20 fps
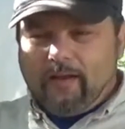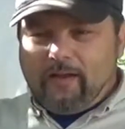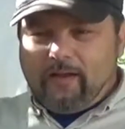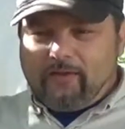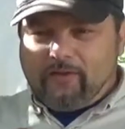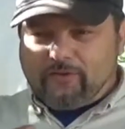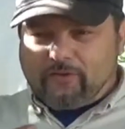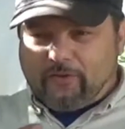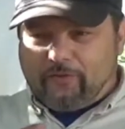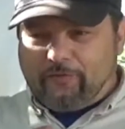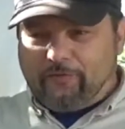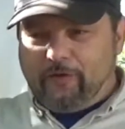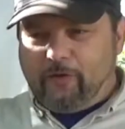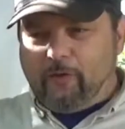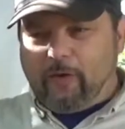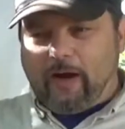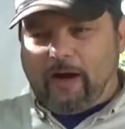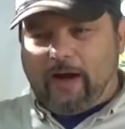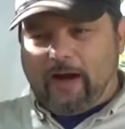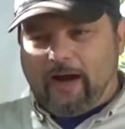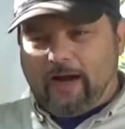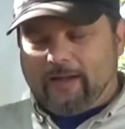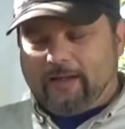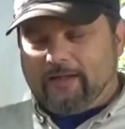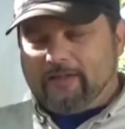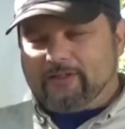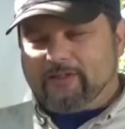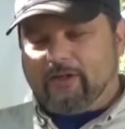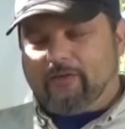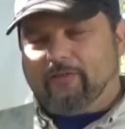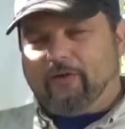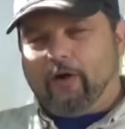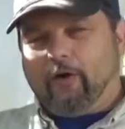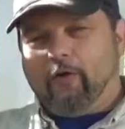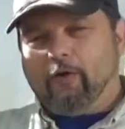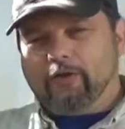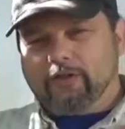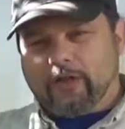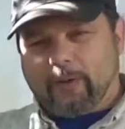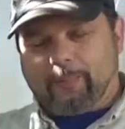There's a few islands of
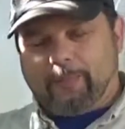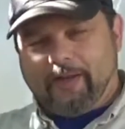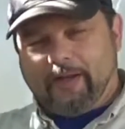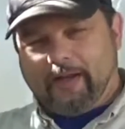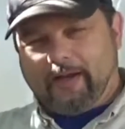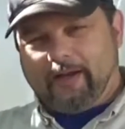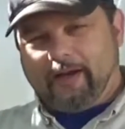oaks up in that